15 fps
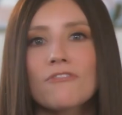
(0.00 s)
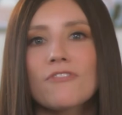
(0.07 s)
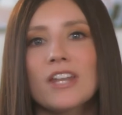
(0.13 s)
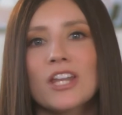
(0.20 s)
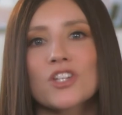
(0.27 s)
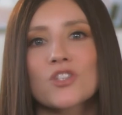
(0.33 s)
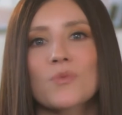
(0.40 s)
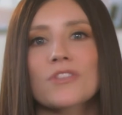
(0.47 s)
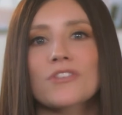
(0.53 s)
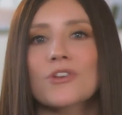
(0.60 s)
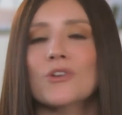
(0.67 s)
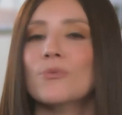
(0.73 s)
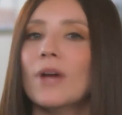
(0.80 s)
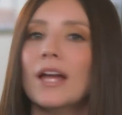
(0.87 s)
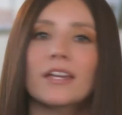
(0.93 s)
finish with
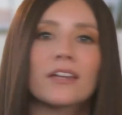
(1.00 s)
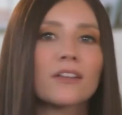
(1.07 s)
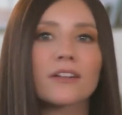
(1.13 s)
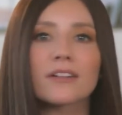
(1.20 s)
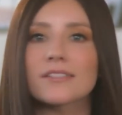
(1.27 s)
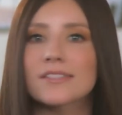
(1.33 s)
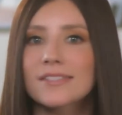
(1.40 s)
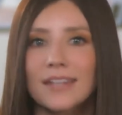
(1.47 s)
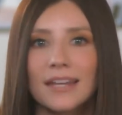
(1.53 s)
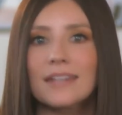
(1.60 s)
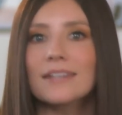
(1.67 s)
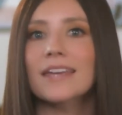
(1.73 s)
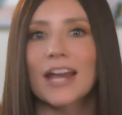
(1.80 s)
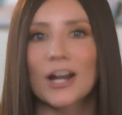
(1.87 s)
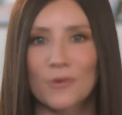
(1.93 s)
your regular
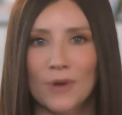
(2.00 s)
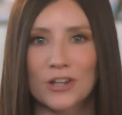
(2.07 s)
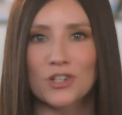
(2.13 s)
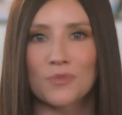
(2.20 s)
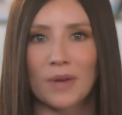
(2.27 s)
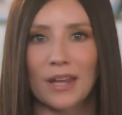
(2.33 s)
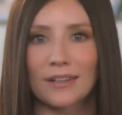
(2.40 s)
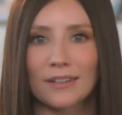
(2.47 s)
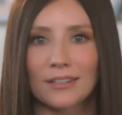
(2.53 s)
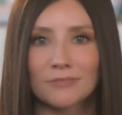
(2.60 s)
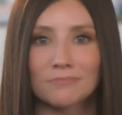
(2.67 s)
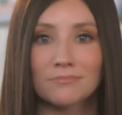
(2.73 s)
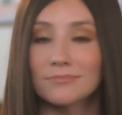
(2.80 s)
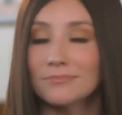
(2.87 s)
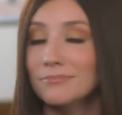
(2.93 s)
skincare regimen.
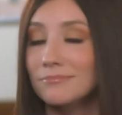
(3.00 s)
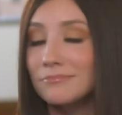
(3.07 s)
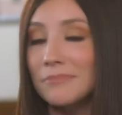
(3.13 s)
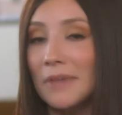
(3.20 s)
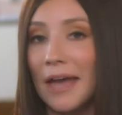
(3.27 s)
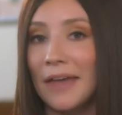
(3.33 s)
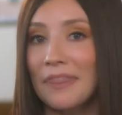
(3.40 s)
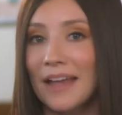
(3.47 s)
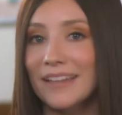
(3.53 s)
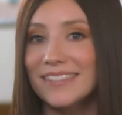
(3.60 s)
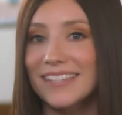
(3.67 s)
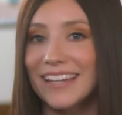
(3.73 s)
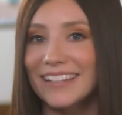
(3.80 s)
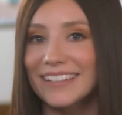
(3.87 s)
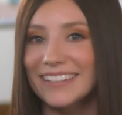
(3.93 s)
And
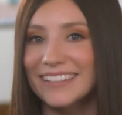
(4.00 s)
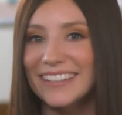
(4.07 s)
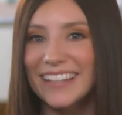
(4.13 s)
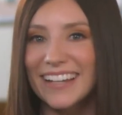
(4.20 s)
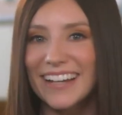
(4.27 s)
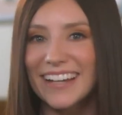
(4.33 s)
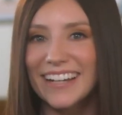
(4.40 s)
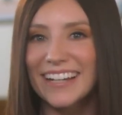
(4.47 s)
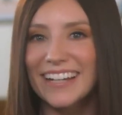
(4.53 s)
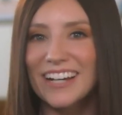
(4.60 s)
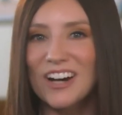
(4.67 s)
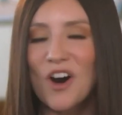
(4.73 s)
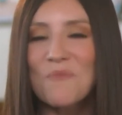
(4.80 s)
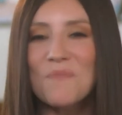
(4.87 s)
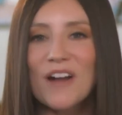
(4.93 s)
that's it.
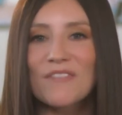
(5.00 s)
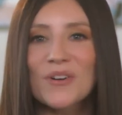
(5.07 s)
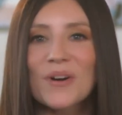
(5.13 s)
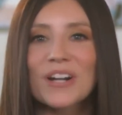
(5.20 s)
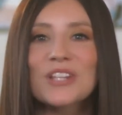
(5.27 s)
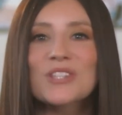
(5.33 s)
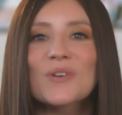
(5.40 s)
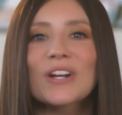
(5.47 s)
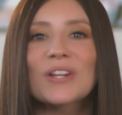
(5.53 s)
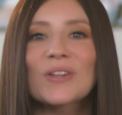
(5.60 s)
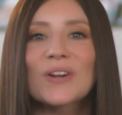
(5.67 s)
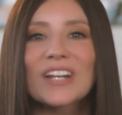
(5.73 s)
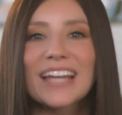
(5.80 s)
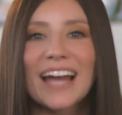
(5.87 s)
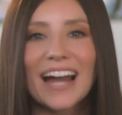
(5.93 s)
Hope everyone enjoyed
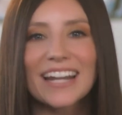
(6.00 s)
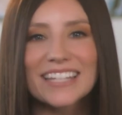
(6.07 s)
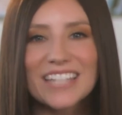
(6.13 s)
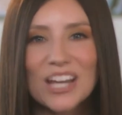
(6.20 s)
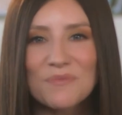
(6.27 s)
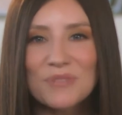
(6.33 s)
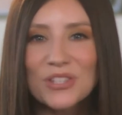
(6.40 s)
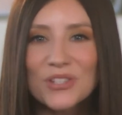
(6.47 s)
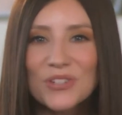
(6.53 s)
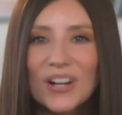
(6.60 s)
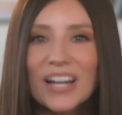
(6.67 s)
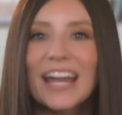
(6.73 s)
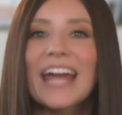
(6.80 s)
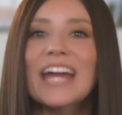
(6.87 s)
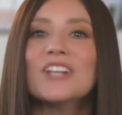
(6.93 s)
learning how to demonstrate